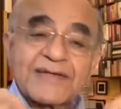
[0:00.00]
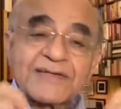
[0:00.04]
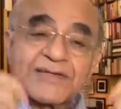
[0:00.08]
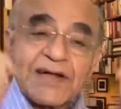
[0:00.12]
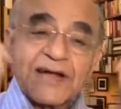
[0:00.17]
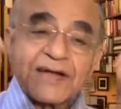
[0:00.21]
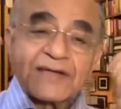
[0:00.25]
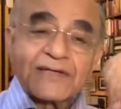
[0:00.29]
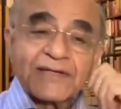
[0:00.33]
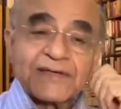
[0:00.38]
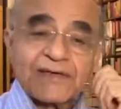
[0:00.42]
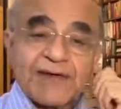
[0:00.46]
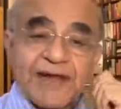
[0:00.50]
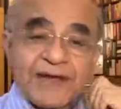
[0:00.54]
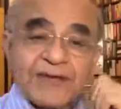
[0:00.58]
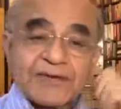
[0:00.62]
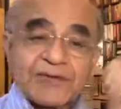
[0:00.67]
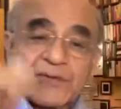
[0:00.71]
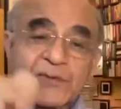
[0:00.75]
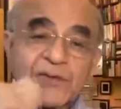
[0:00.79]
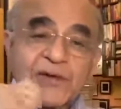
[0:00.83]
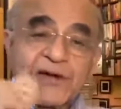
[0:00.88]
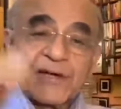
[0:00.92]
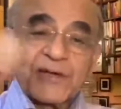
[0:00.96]
I
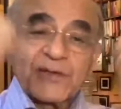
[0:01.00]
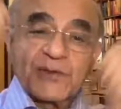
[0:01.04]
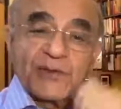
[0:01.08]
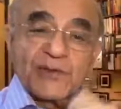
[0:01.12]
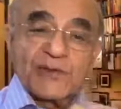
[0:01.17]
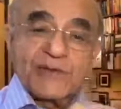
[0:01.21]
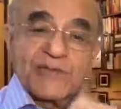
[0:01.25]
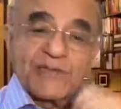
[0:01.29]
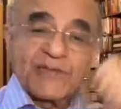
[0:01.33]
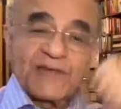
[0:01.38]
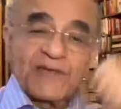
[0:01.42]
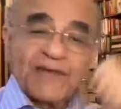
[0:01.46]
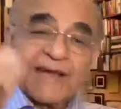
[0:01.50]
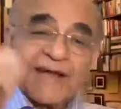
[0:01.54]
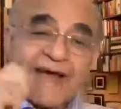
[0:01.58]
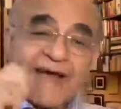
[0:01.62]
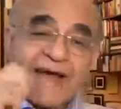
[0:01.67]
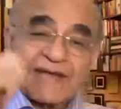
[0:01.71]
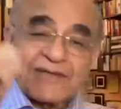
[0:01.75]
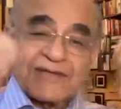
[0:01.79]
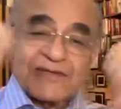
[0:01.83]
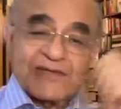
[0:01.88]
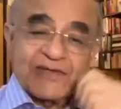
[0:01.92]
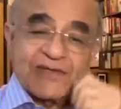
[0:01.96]
used to wear two different
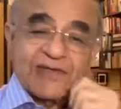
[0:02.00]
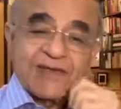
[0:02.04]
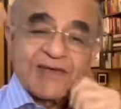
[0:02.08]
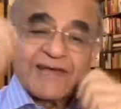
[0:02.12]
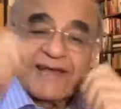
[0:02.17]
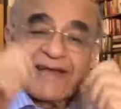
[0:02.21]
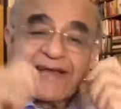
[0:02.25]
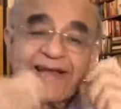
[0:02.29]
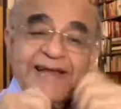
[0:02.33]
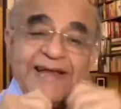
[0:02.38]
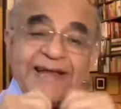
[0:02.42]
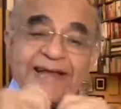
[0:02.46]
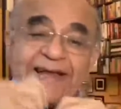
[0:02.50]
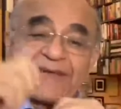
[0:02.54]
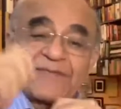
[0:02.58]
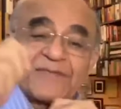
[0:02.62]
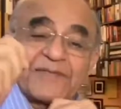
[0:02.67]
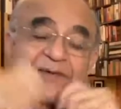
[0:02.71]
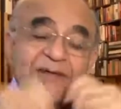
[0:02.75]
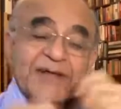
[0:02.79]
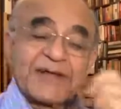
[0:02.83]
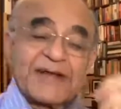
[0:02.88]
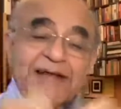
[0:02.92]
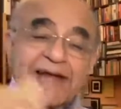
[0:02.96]
hats. And
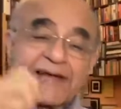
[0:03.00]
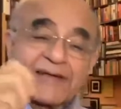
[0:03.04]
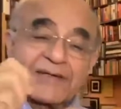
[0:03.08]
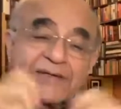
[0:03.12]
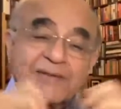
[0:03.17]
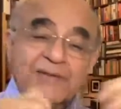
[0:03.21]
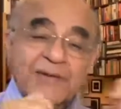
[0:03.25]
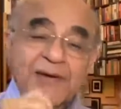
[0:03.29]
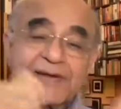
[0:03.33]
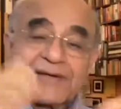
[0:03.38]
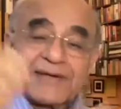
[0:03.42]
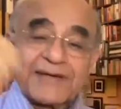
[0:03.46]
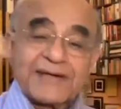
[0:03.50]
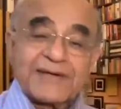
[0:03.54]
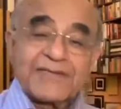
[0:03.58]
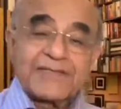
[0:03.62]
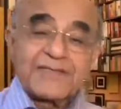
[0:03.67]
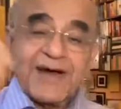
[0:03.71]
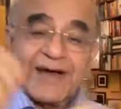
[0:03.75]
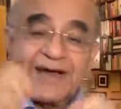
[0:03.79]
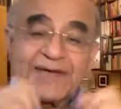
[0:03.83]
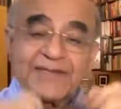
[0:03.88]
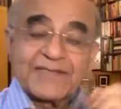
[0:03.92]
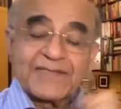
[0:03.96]
for the next
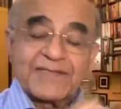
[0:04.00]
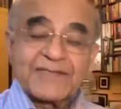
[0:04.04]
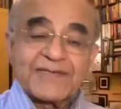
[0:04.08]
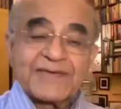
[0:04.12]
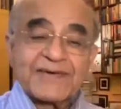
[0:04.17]
25